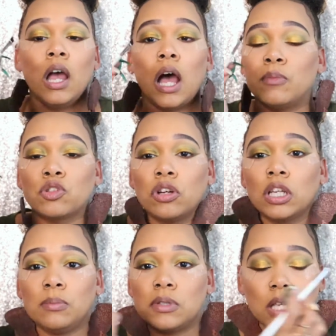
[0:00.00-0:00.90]
I'm just gonna
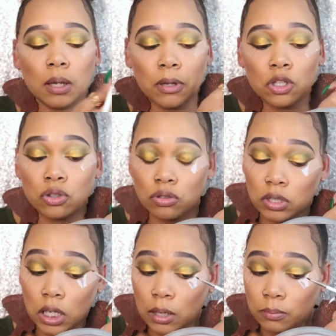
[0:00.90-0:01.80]
keep the same pencil,
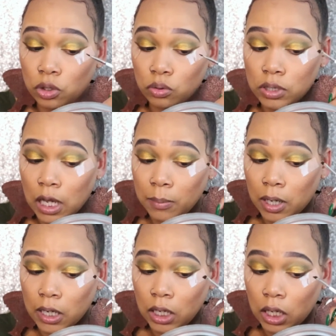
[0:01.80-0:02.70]
same little dab that
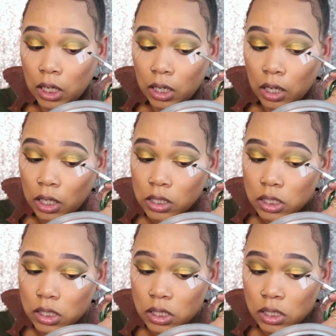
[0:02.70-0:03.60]
I did, and
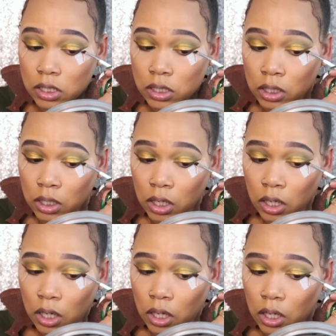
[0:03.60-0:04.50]
just
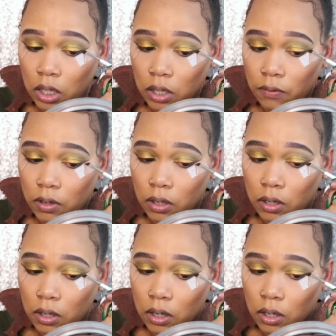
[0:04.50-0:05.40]
give it a
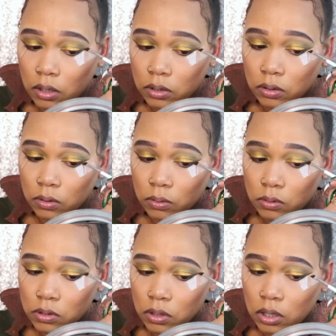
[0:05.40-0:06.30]
nice little
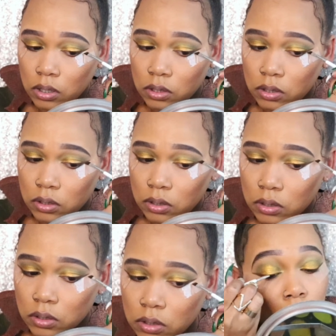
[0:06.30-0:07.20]
trace.
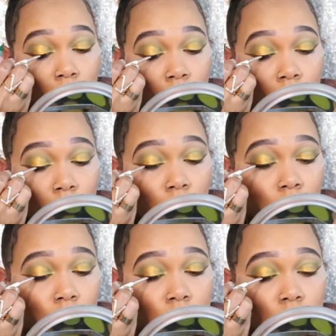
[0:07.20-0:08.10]

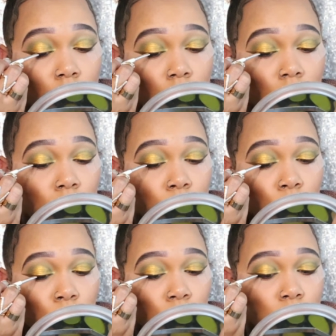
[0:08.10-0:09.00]
And I am
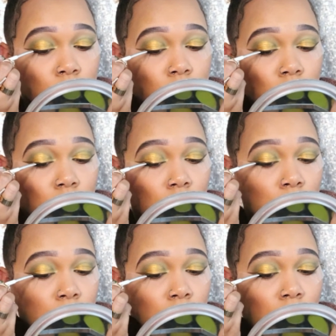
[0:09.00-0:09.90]
going to take
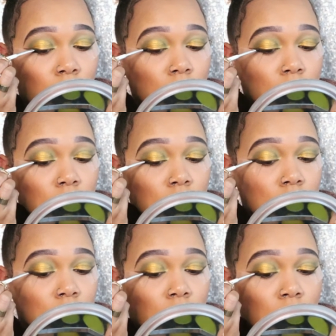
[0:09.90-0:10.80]
that black and
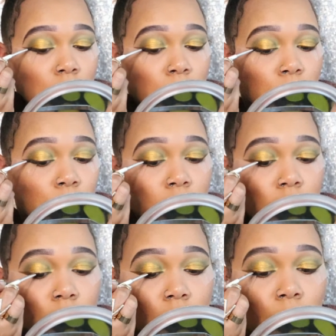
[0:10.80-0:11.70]
dab on
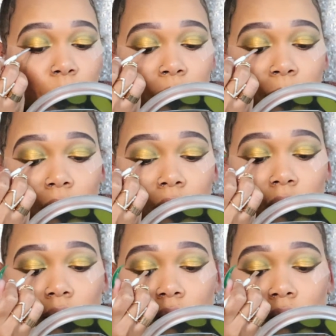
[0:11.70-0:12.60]
the top of my
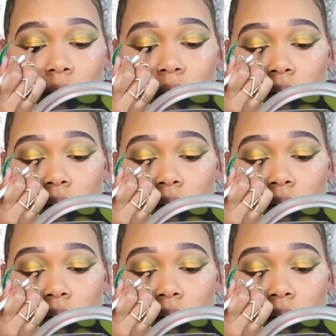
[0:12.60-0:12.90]
lid.